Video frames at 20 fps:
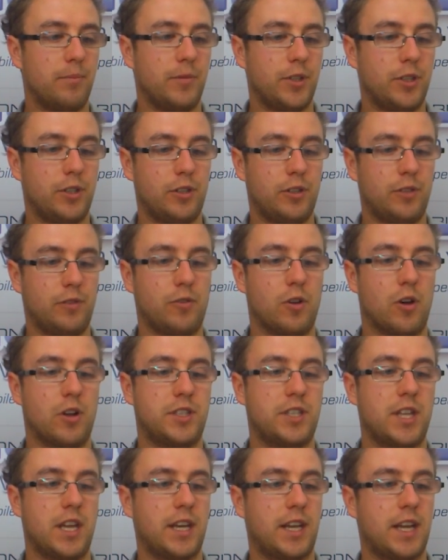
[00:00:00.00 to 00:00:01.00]
you've got a
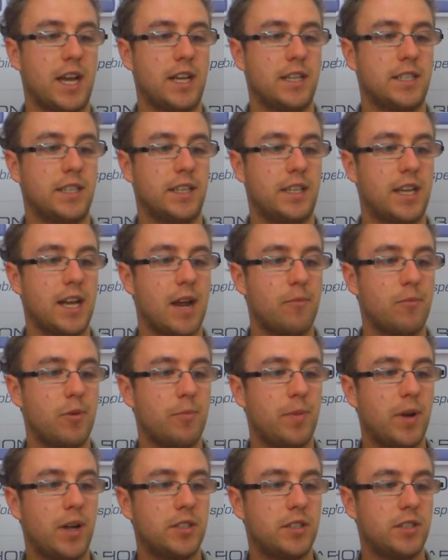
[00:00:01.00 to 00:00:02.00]
dedicated camera
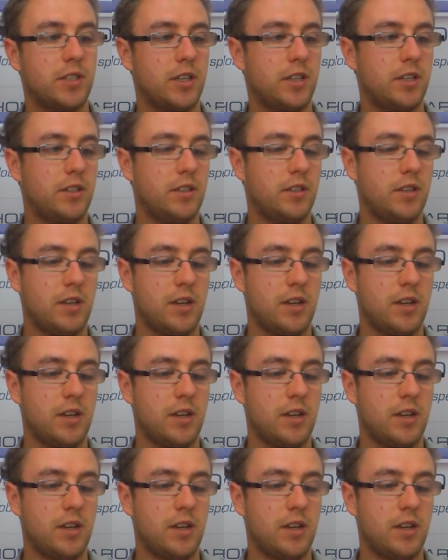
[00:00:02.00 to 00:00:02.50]
button,